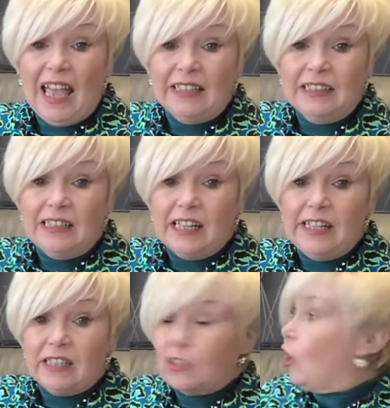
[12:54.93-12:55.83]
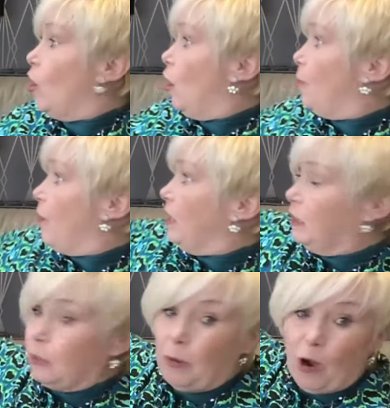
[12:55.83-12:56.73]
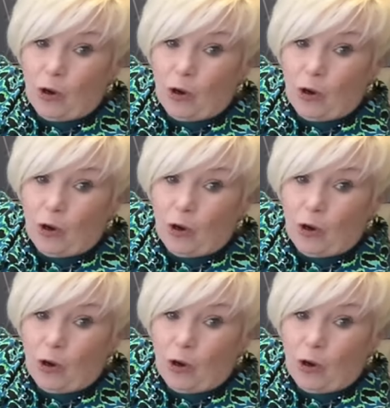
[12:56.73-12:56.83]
And it's got a breast